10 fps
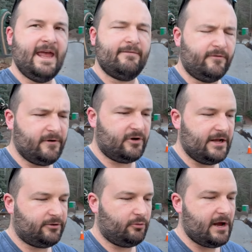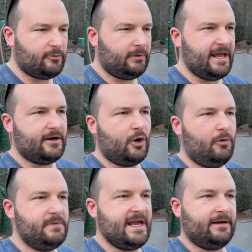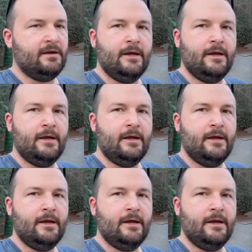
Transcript: Haven't figured out the route plan home yet,